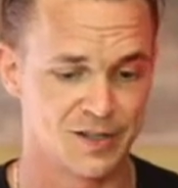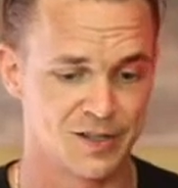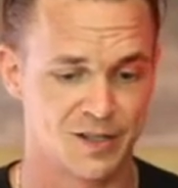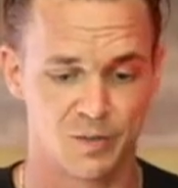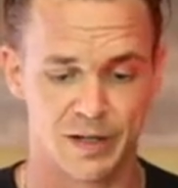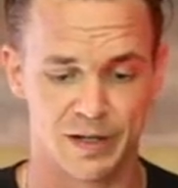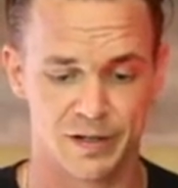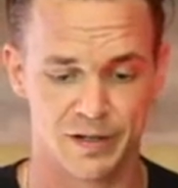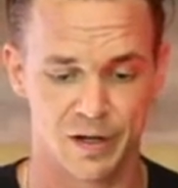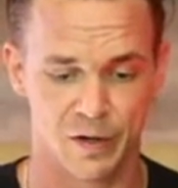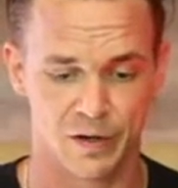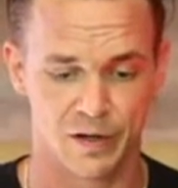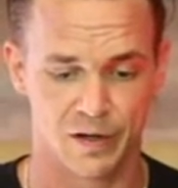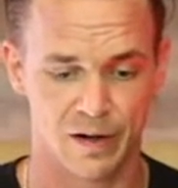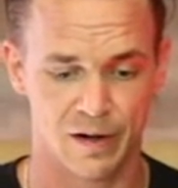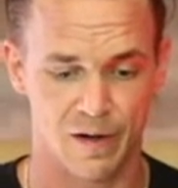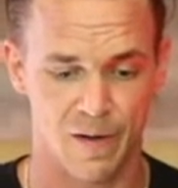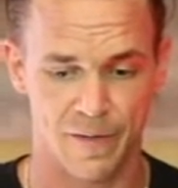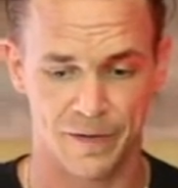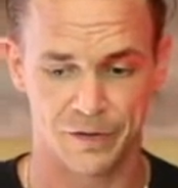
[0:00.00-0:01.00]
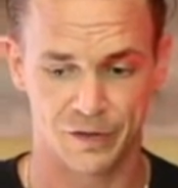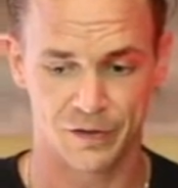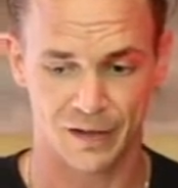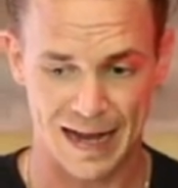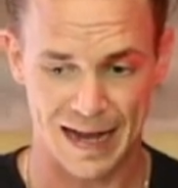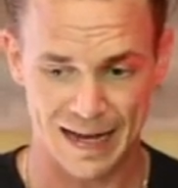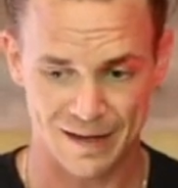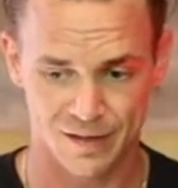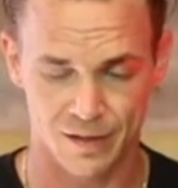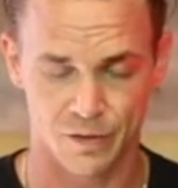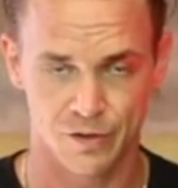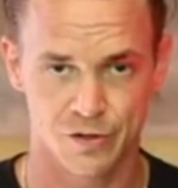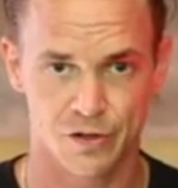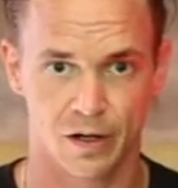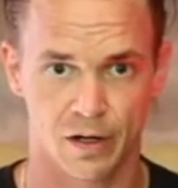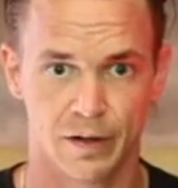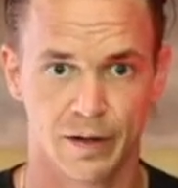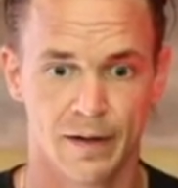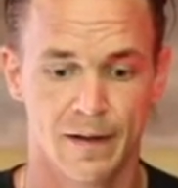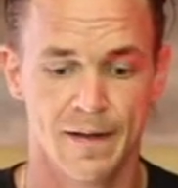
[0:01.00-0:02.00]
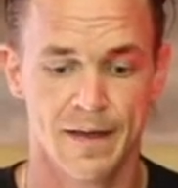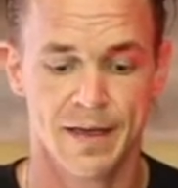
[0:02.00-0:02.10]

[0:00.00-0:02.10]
as we had noted on this Glassnode chart,